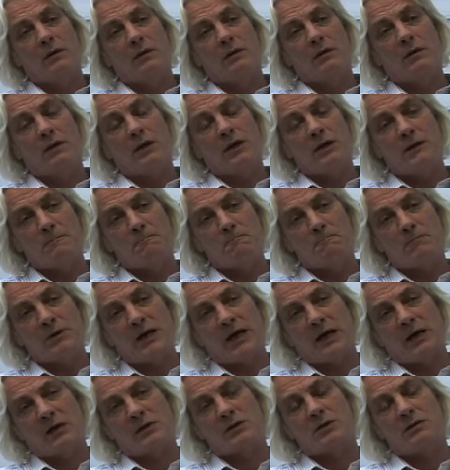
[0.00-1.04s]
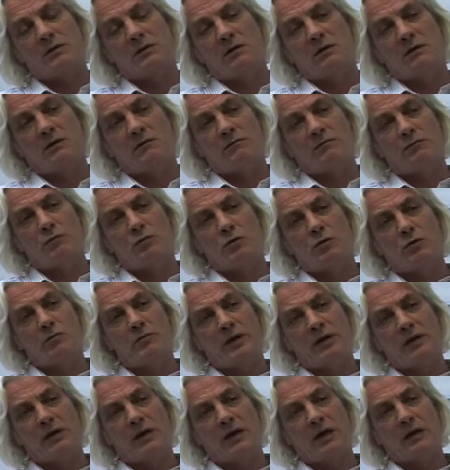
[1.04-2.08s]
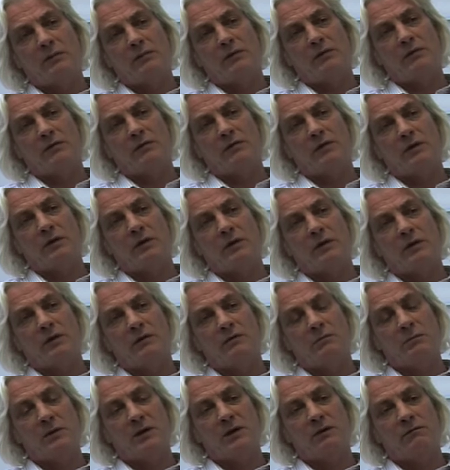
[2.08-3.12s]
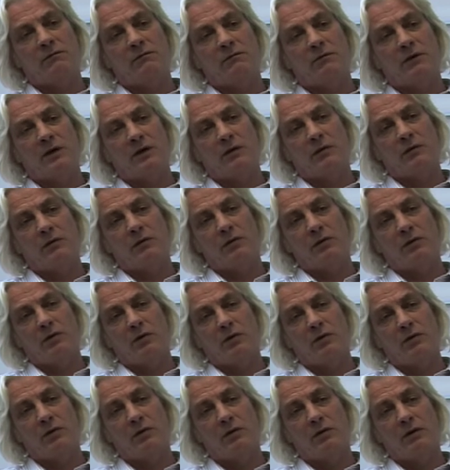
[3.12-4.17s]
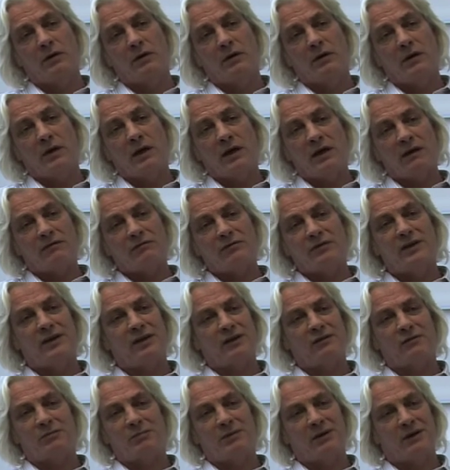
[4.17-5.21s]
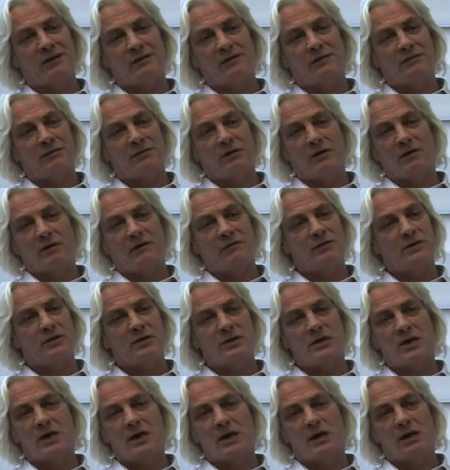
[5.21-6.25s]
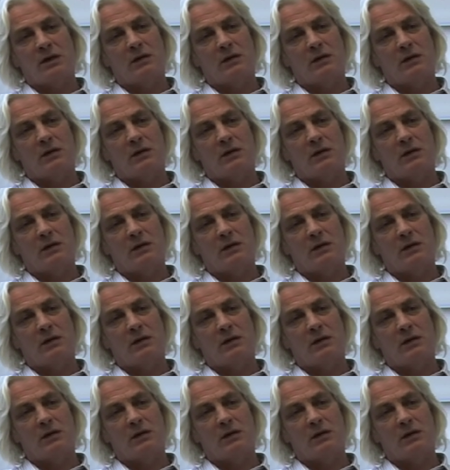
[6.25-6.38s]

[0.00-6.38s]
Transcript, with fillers: the impact of warming the atmosphere is being felt on every aspect of life today.